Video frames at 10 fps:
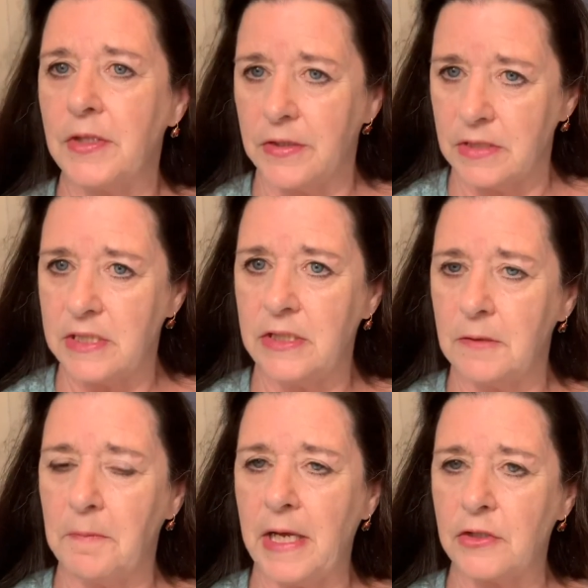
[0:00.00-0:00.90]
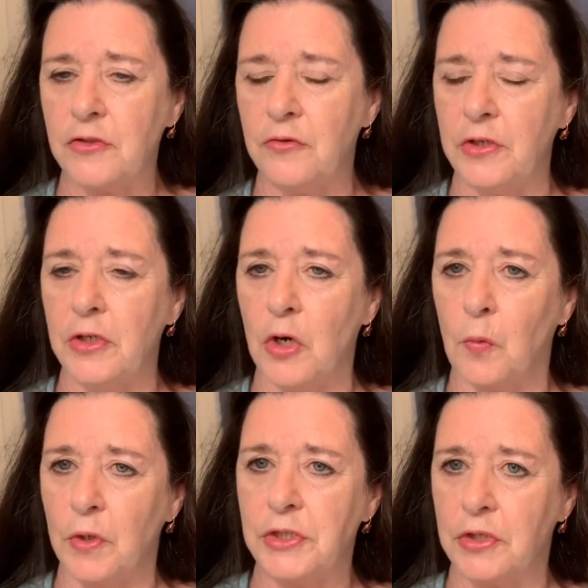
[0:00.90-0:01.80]
and then send them back to the
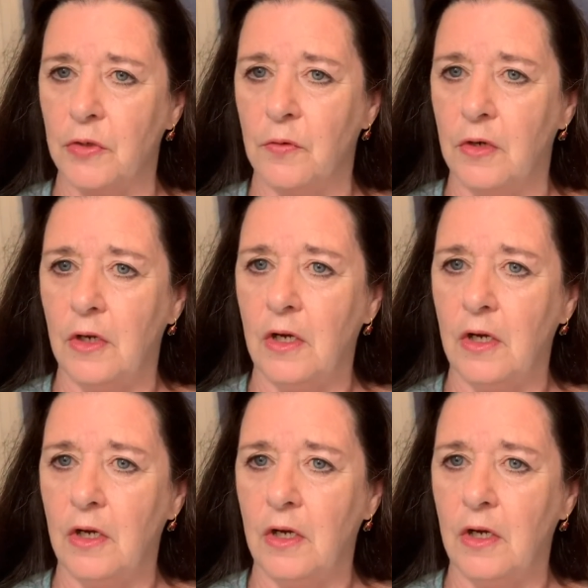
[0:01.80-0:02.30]
original